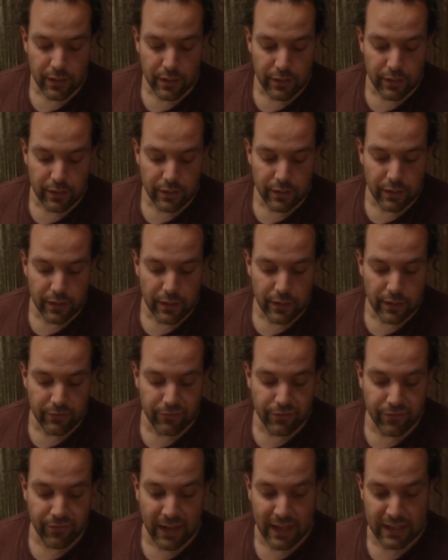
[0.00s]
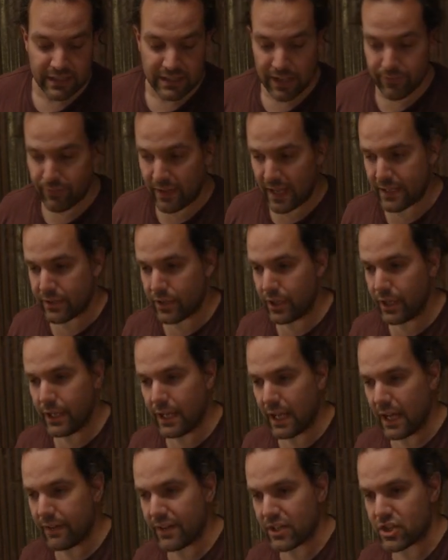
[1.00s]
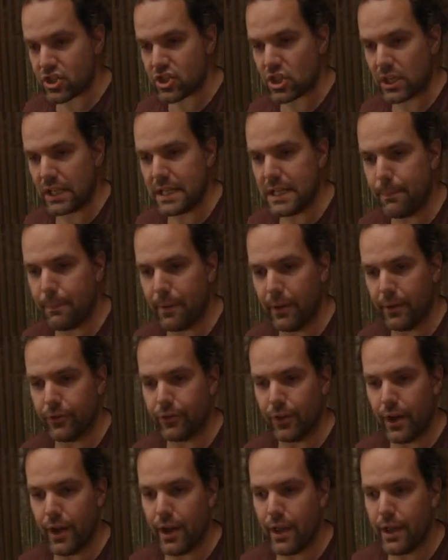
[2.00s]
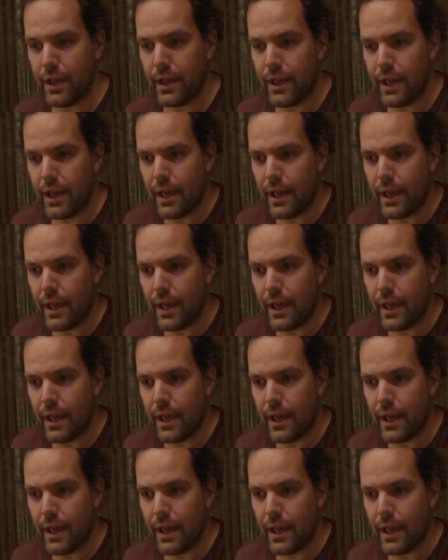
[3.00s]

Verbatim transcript: And uh, in fact, I've had I've had sleepers and